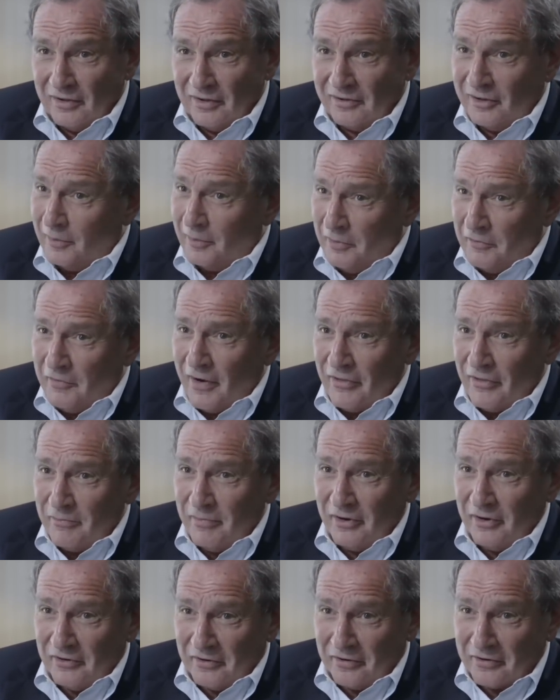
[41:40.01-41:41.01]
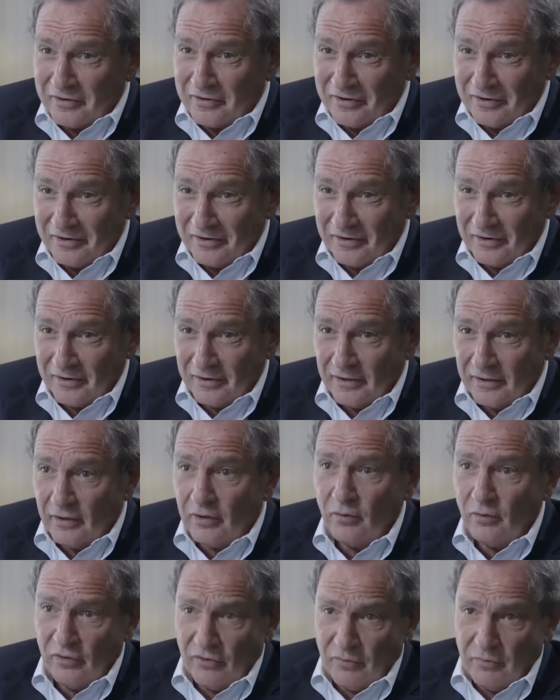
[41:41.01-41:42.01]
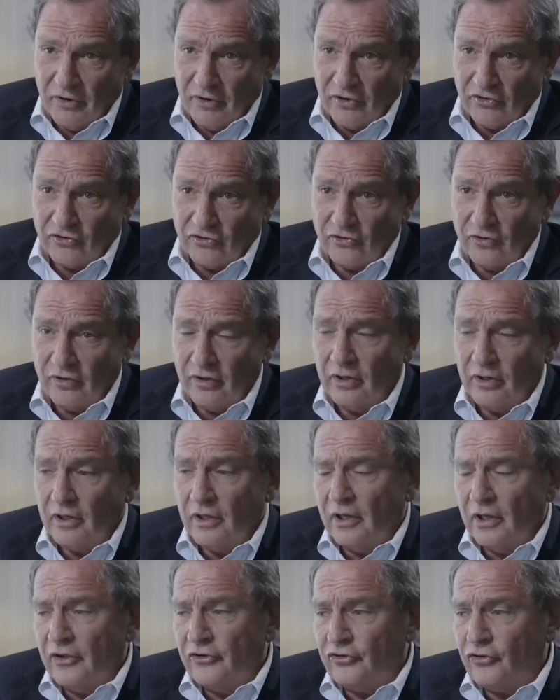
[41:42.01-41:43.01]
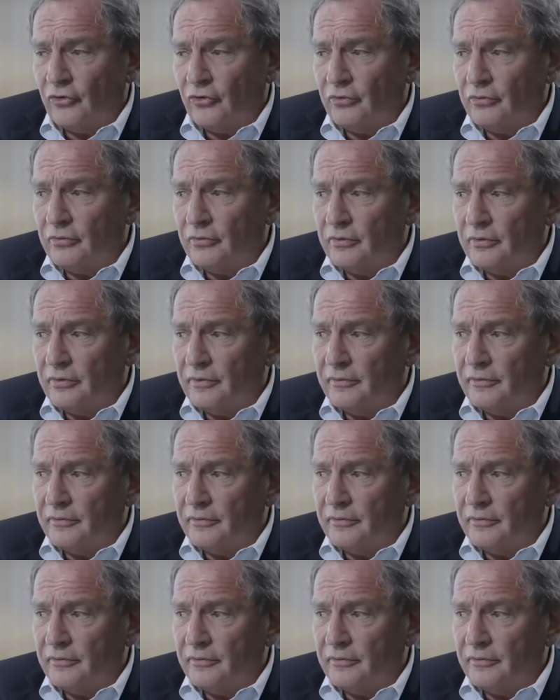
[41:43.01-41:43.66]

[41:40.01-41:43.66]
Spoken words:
they'll be rather bitter, or the British. So